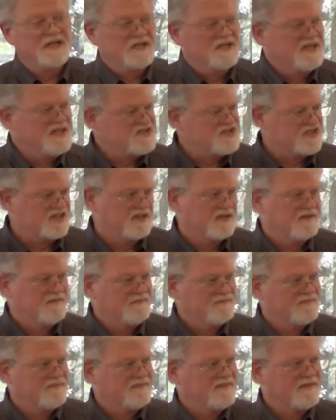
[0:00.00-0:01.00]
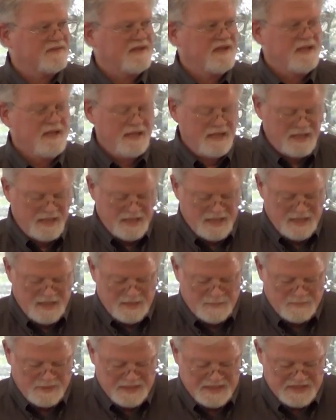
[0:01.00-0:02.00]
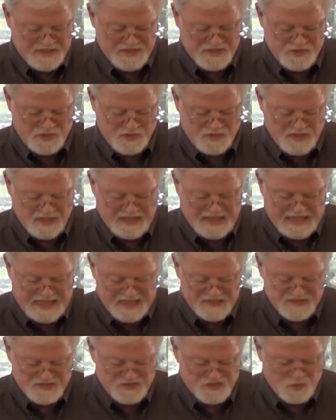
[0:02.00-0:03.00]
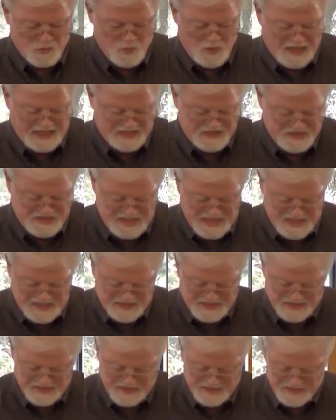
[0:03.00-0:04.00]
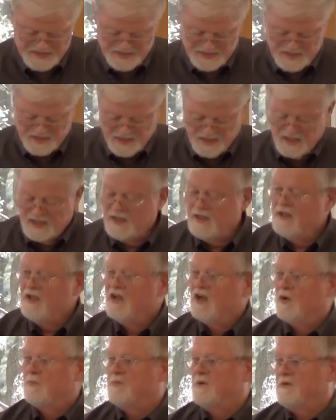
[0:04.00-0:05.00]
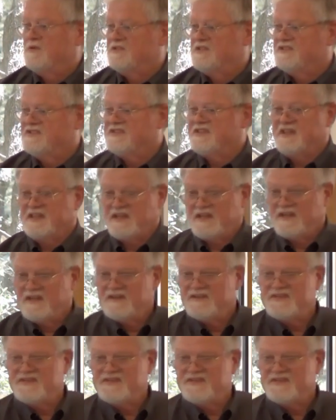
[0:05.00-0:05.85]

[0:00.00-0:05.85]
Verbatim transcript: of the human condition. But it certainly isn't the way Jesus approaches